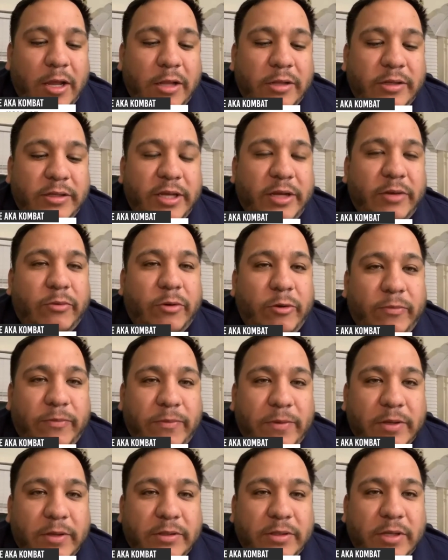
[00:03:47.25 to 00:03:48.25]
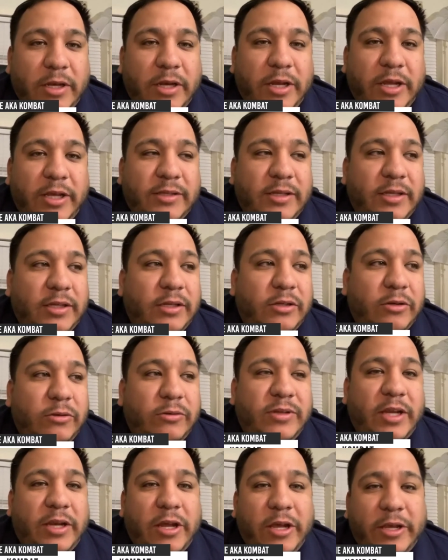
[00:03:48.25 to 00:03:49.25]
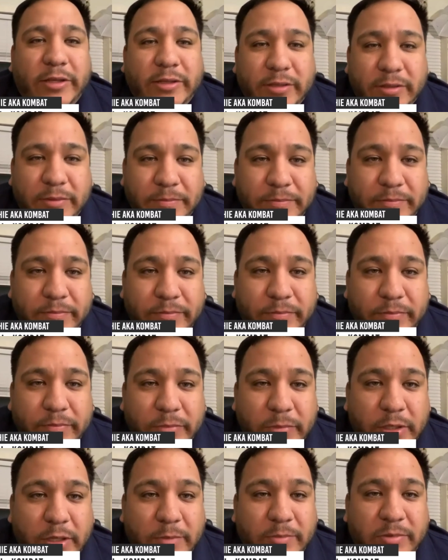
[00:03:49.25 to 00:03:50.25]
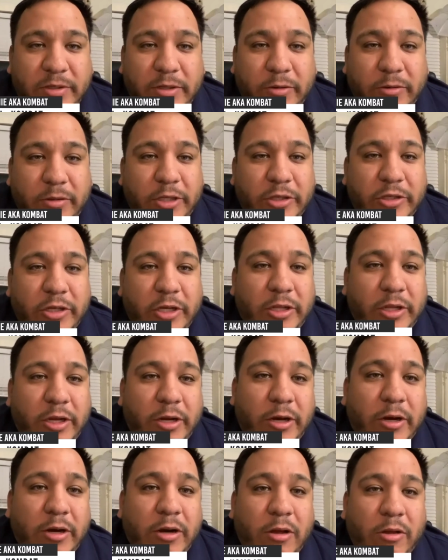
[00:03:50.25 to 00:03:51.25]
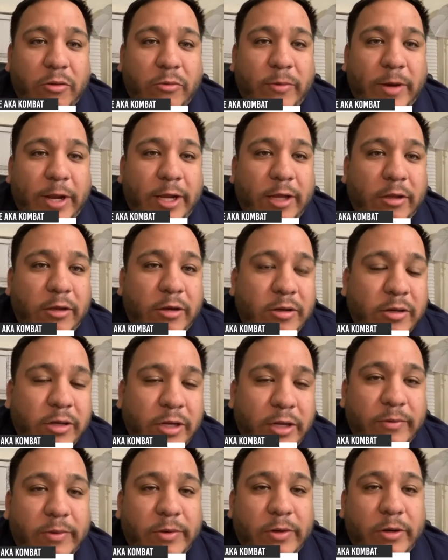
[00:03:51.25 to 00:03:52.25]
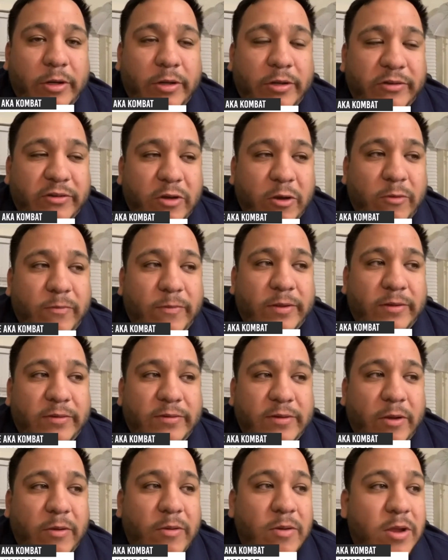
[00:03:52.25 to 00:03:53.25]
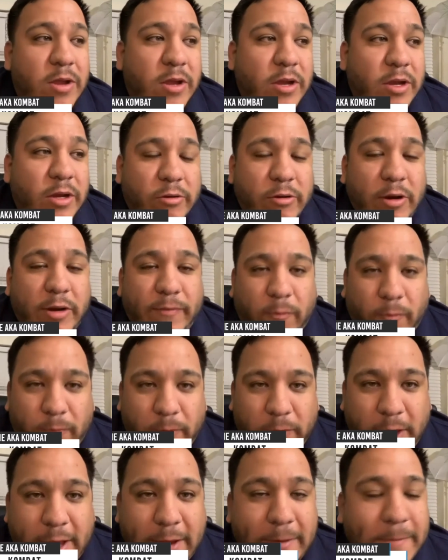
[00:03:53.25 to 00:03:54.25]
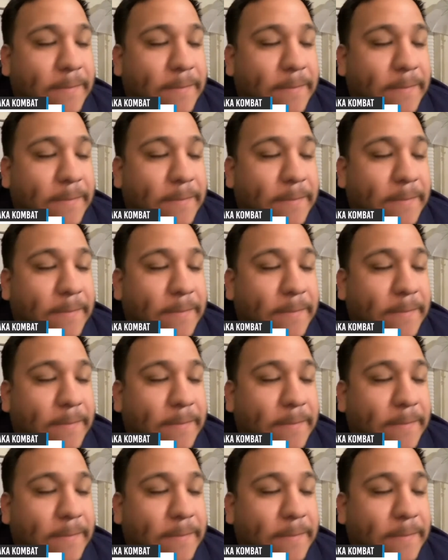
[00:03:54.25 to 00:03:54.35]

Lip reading: Tin Roof, Sundays and Tuesday nights. I'm still DJing there on the regular, even during this COVID. So grateful for that.